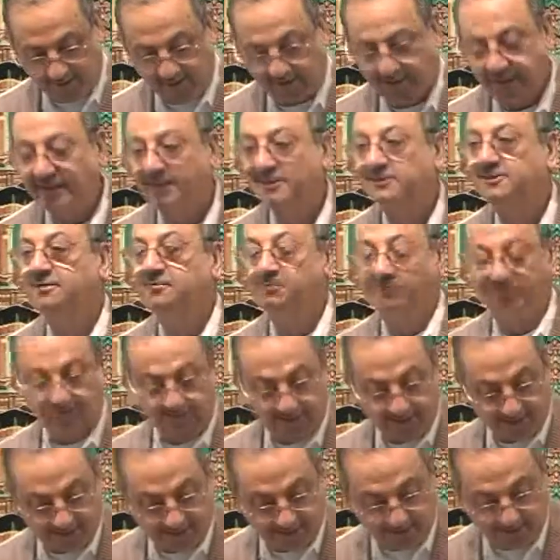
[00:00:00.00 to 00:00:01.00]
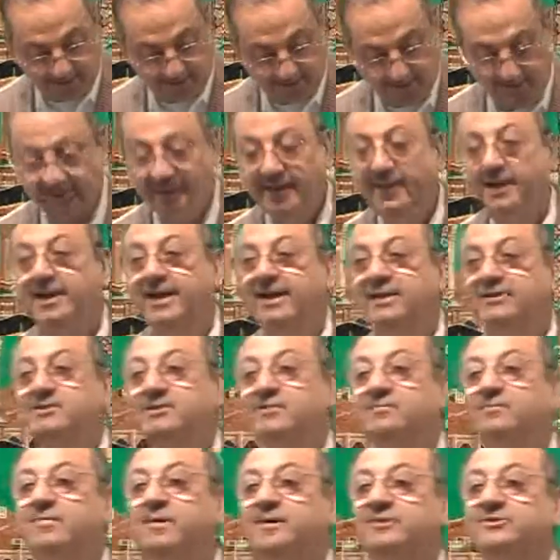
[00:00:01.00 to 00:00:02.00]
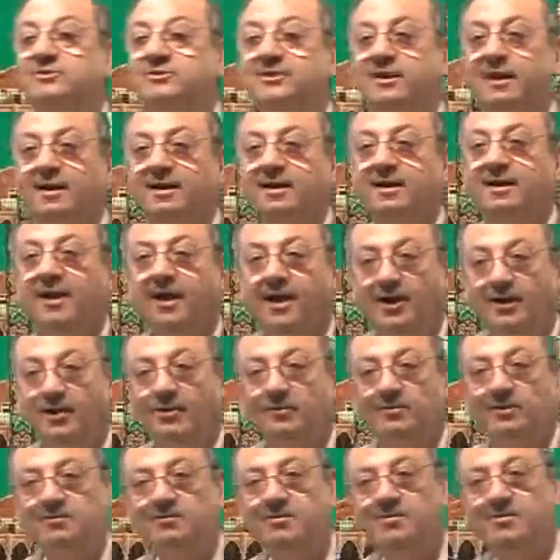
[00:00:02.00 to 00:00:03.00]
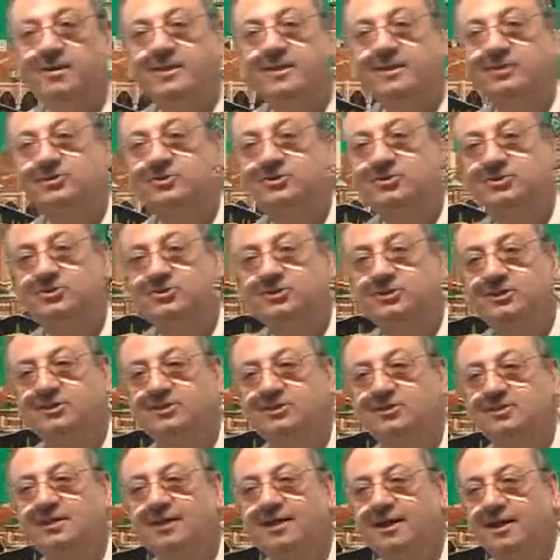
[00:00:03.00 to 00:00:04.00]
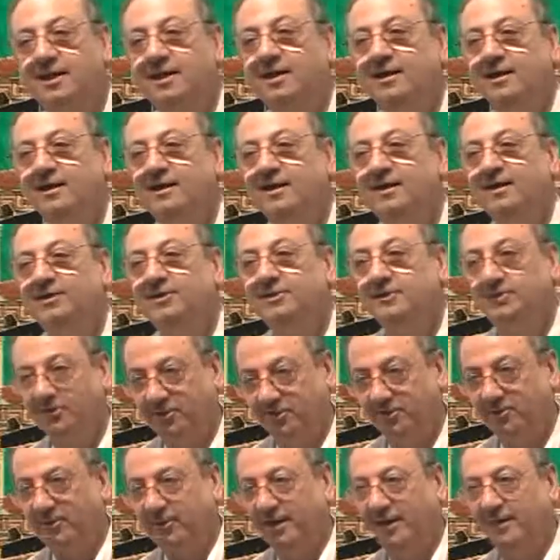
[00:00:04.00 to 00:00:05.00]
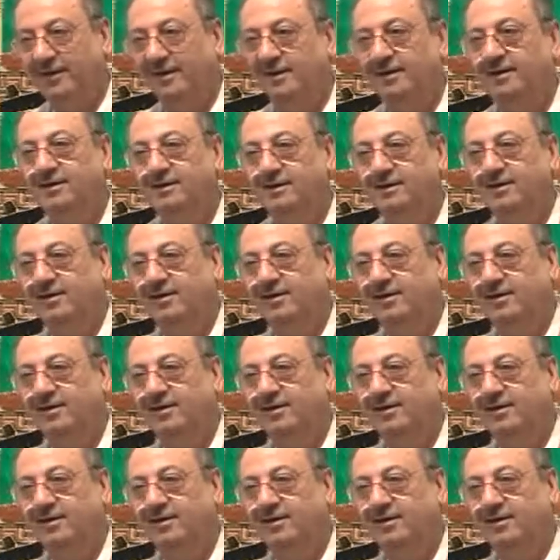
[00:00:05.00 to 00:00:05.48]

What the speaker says: Ism Fa'il, Ism Masdar. Are you with me, brothers and sisters? Did you get it?